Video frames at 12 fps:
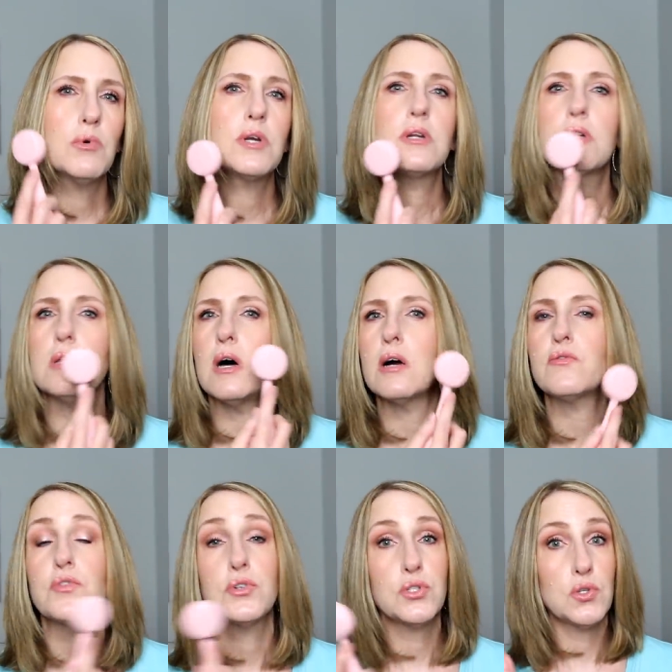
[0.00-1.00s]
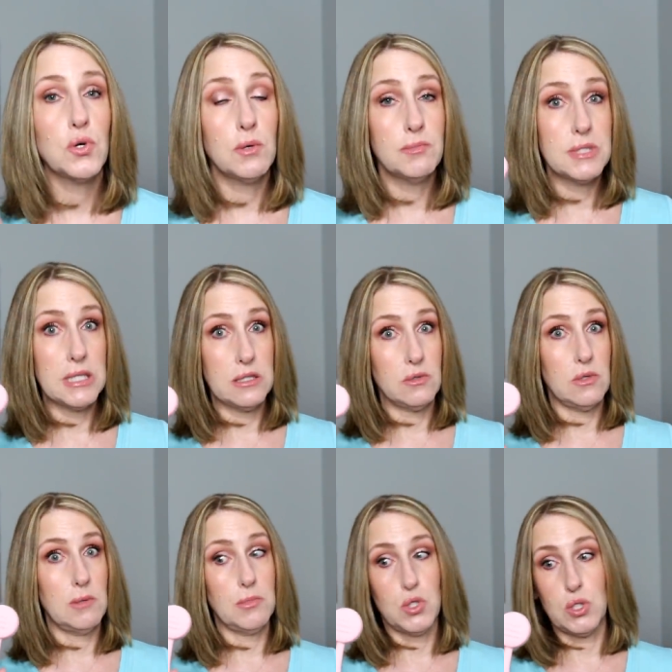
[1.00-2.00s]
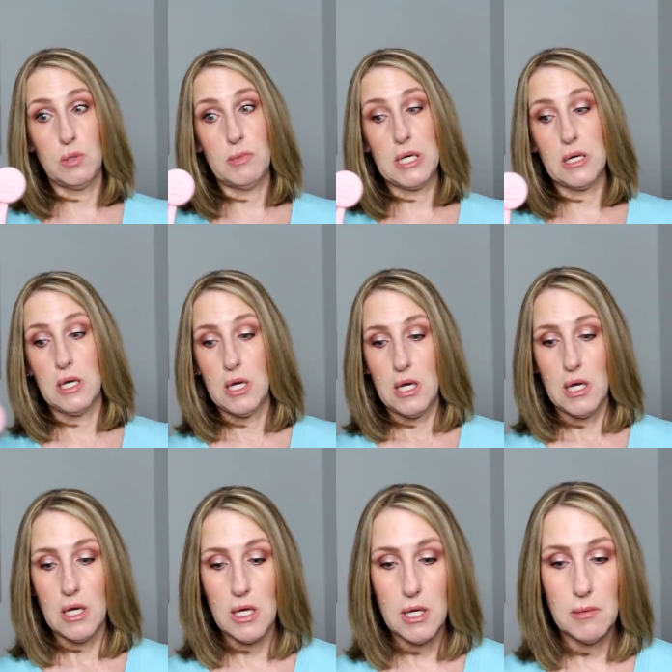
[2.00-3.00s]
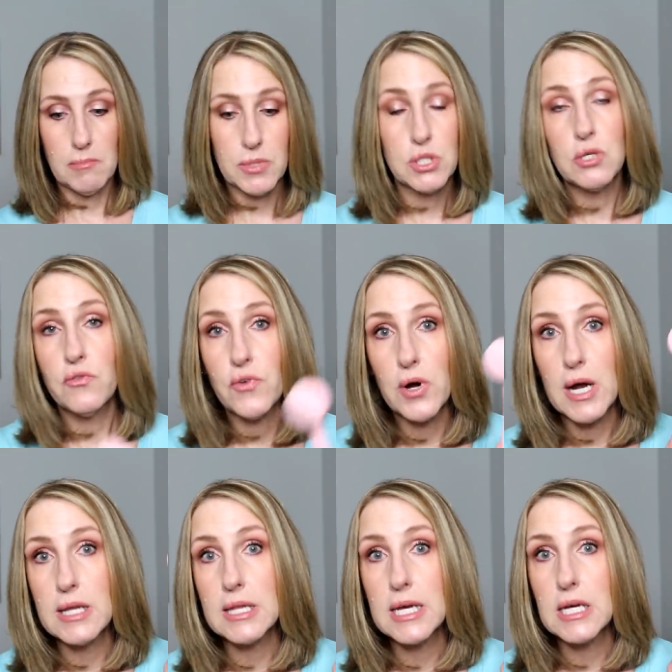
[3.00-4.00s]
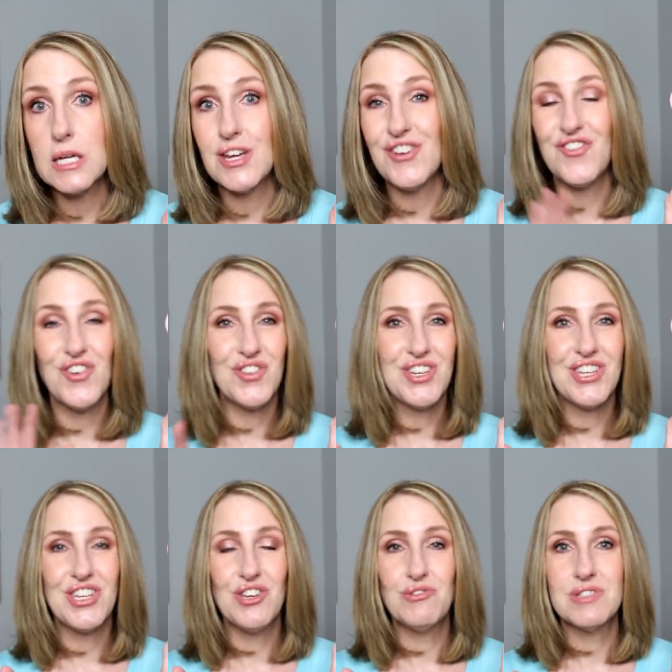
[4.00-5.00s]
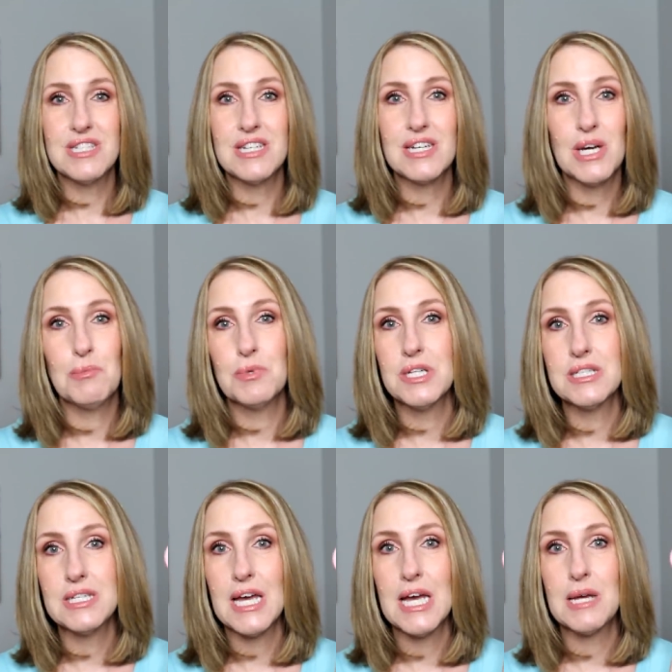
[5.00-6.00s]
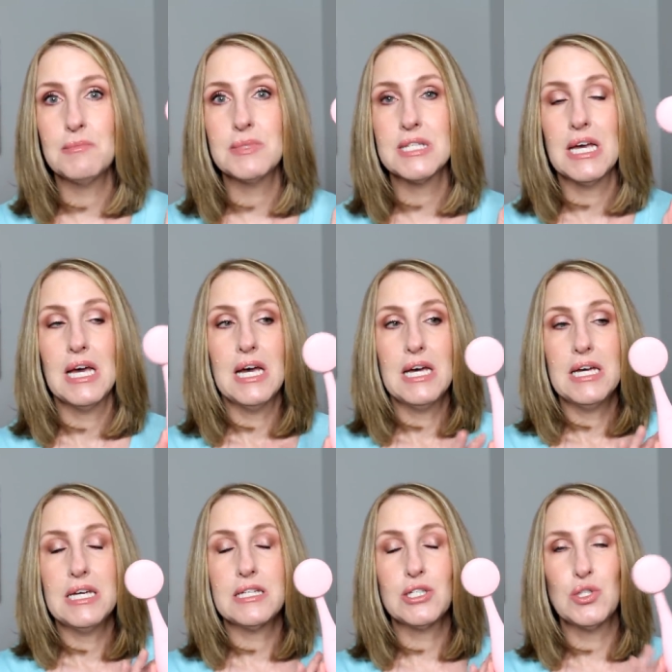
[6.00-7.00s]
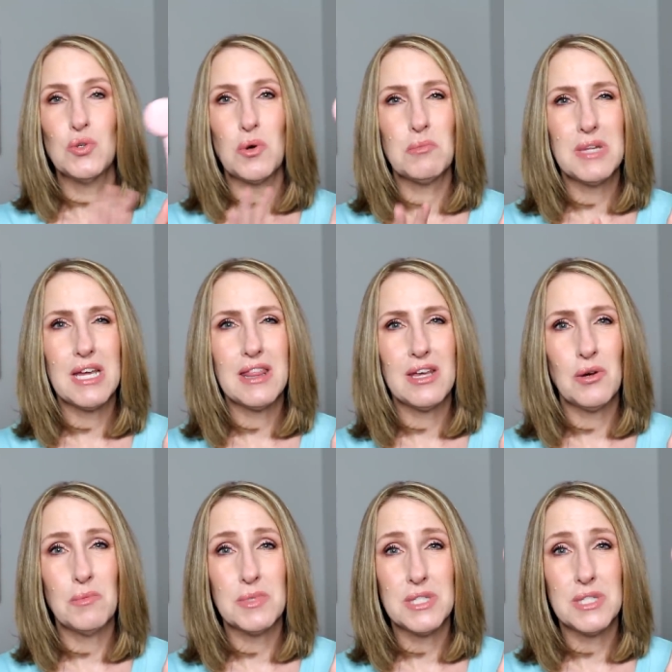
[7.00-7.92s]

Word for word: run it along for serums. That's what I'm assuming. Um, but so far I like it. I've only used it a couple of times. It's normally, I think,